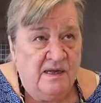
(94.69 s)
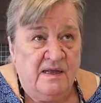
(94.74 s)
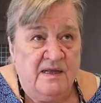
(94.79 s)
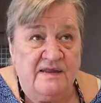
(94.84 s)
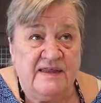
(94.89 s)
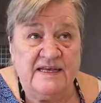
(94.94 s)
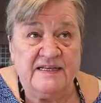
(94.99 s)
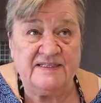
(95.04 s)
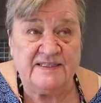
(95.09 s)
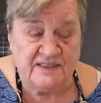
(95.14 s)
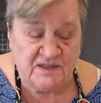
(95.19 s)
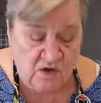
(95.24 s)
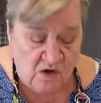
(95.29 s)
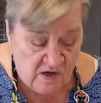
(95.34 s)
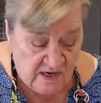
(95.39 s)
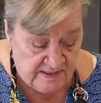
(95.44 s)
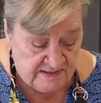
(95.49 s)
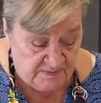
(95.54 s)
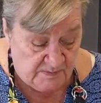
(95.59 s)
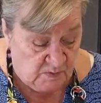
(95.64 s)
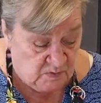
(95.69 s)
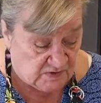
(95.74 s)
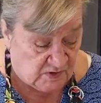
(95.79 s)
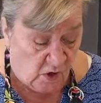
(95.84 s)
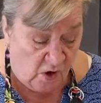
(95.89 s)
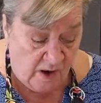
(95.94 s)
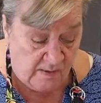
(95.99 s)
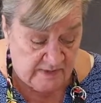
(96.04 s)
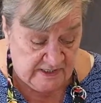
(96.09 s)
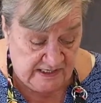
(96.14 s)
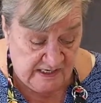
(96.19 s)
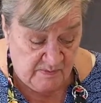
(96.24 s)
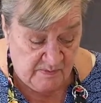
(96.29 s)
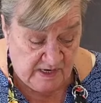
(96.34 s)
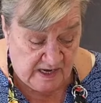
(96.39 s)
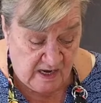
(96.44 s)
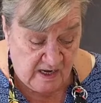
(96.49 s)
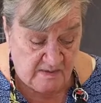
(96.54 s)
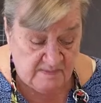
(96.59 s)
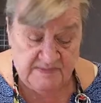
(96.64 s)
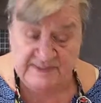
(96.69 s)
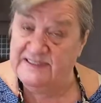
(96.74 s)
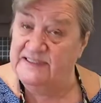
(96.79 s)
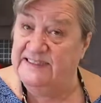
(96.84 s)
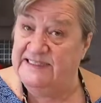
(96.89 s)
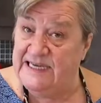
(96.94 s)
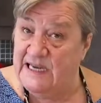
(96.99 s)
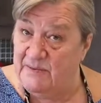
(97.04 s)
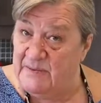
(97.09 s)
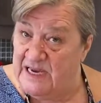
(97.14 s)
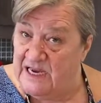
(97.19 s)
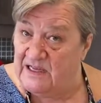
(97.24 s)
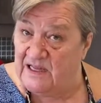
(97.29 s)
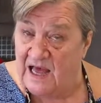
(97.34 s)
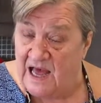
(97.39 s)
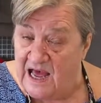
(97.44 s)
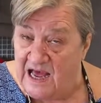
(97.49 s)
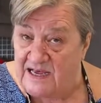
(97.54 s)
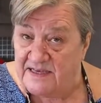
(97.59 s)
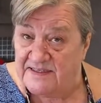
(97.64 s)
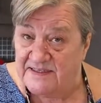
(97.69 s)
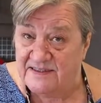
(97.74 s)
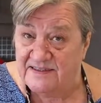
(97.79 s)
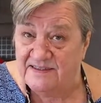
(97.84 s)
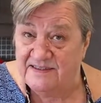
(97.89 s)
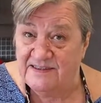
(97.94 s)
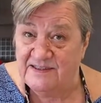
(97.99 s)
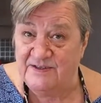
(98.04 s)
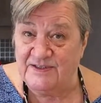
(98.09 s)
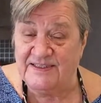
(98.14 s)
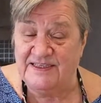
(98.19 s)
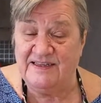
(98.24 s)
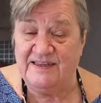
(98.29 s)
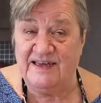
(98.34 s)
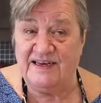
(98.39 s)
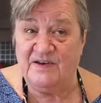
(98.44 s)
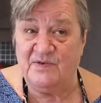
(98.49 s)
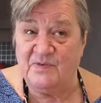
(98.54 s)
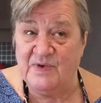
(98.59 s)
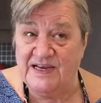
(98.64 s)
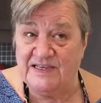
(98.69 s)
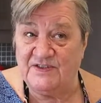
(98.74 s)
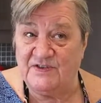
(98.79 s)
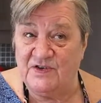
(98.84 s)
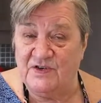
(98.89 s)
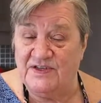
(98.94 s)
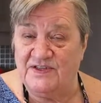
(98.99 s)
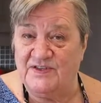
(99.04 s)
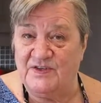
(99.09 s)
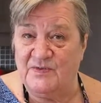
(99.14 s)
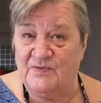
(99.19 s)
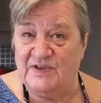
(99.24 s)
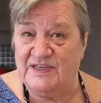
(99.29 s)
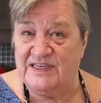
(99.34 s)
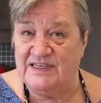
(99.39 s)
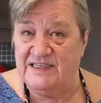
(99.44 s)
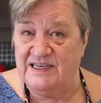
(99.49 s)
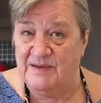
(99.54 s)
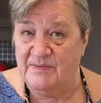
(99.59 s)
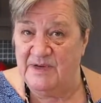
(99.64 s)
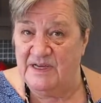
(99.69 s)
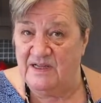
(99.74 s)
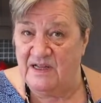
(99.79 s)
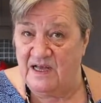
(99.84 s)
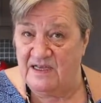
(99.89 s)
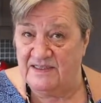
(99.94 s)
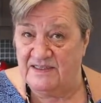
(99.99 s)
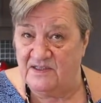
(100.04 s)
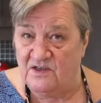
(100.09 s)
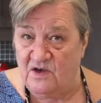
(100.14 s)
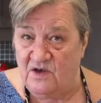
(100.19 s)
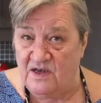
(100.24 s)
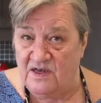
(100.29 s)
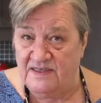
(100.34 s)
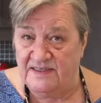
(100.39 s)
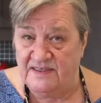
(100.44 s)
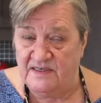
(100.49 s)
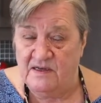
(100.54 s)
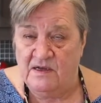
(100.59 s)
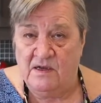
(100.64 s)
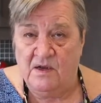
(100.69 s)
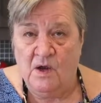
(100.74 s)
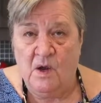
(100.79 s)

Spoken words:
This sauce most commonly becomes demi-glace. You'll see that in restaurants, similar to demi-glace sauce.